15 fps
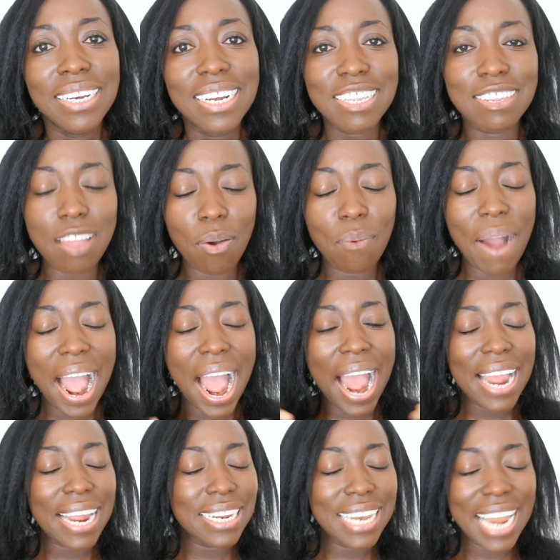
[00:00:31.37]
So
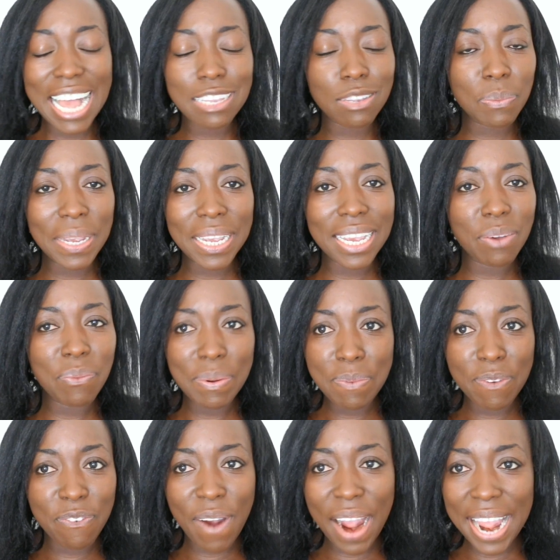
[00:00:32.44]
I last week, well,
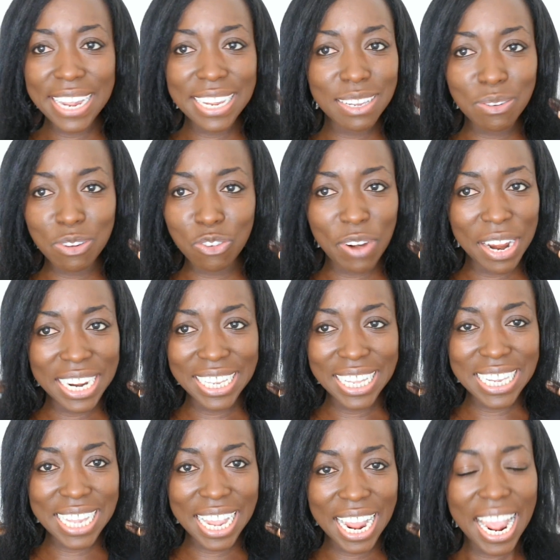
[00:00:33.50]
before I straightened
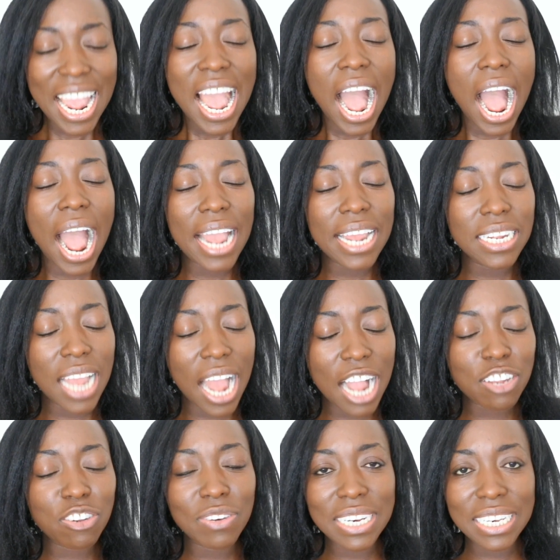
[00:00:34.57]
this hair, I
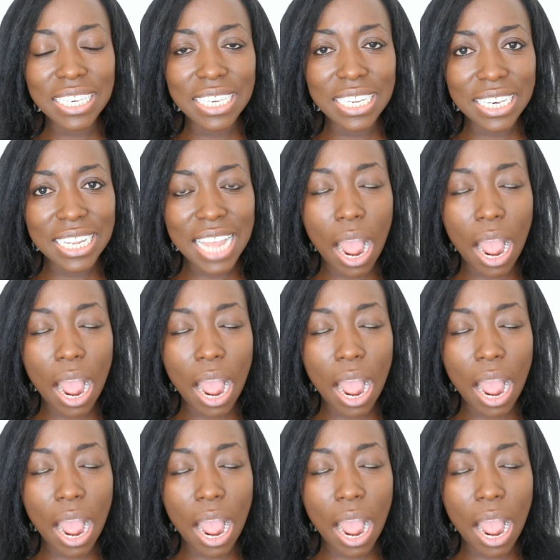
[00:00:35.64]
actually did it.